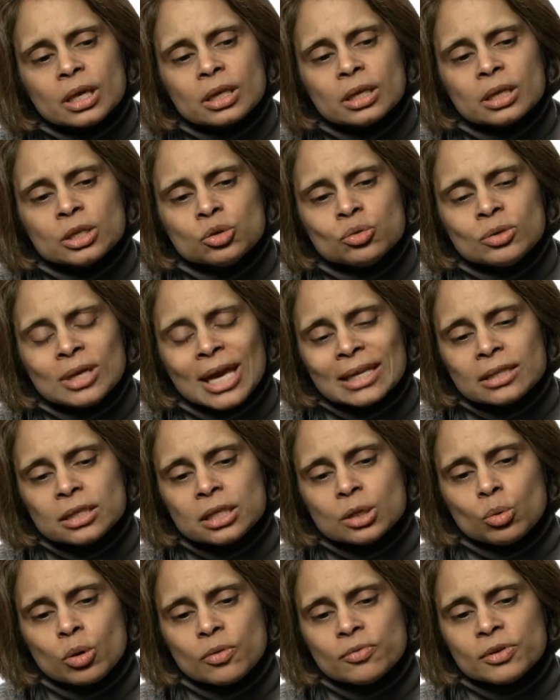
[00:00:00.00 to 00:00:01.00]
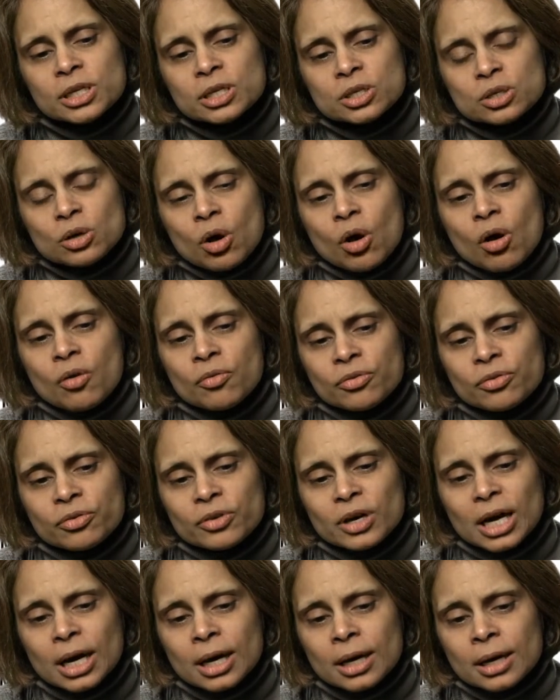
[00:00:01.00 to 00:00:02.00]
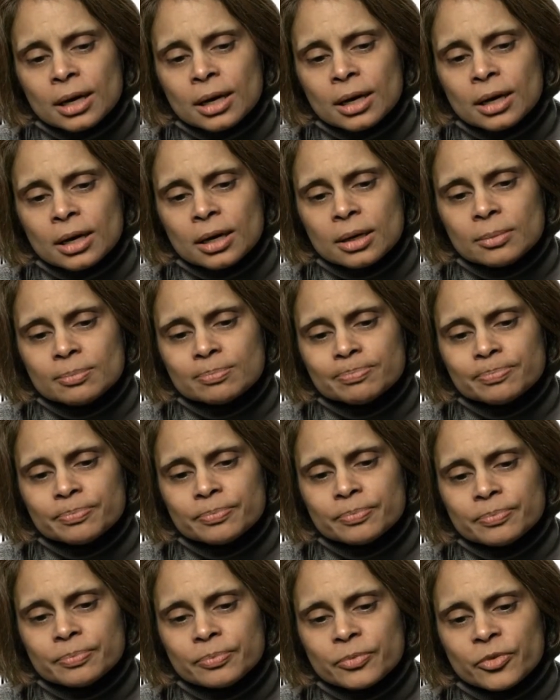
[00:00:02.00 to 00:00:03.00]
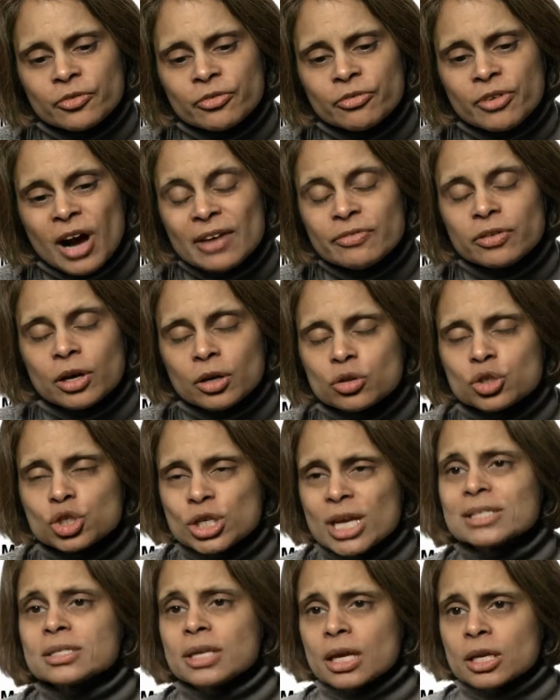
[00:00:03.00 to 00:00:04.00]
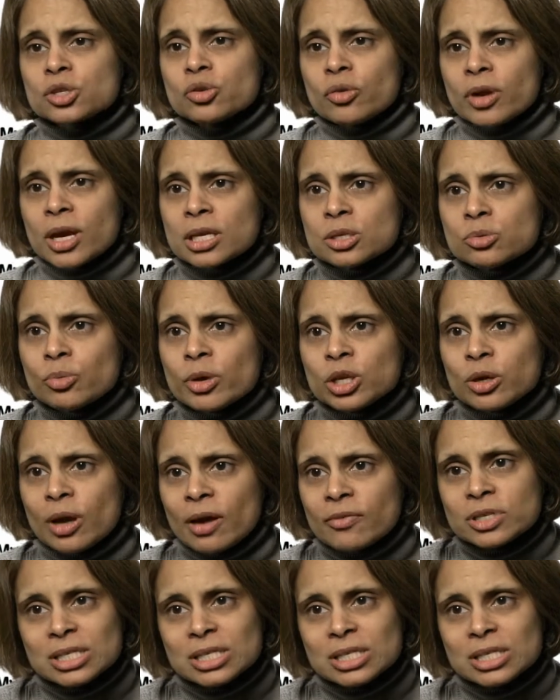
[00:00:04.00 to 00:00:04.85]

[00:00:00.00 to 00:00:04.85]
you get the equivalent of 500 chest X-rays when you have a